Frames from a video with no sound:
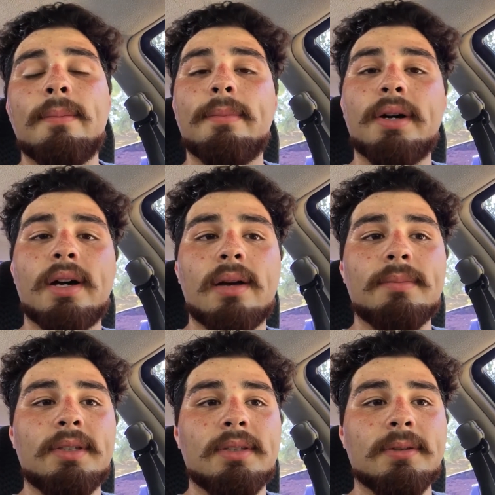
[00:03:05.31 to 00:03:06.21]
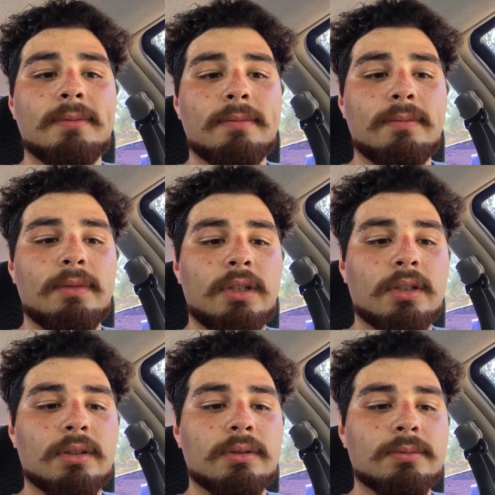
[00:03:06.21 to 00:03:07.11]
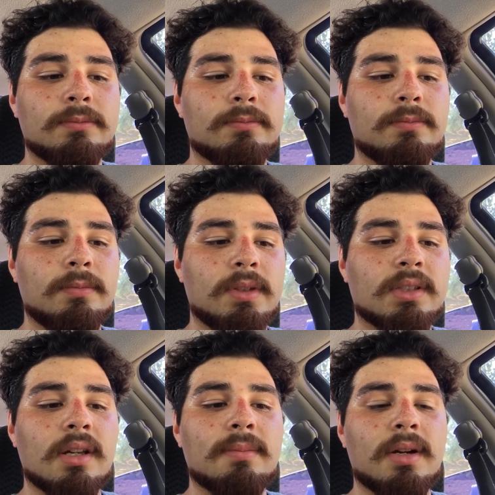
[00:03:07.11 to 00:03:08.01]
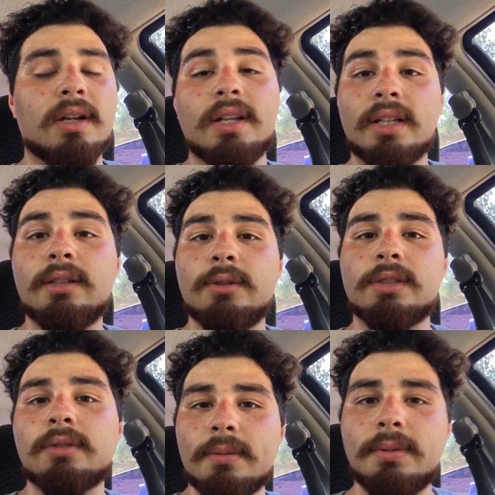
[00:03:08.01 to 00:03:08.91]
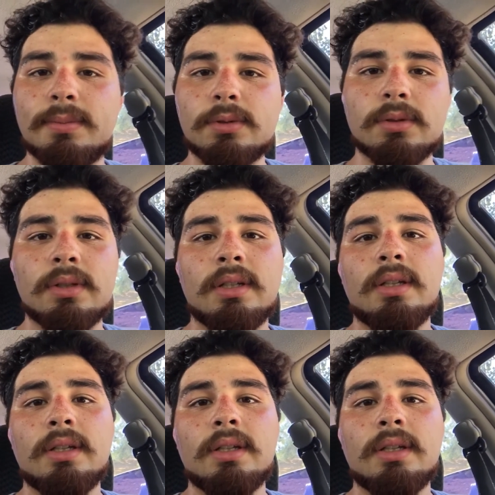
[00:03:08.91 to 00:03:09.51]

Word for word: But I mean, you know, it's all about connecting with the right people.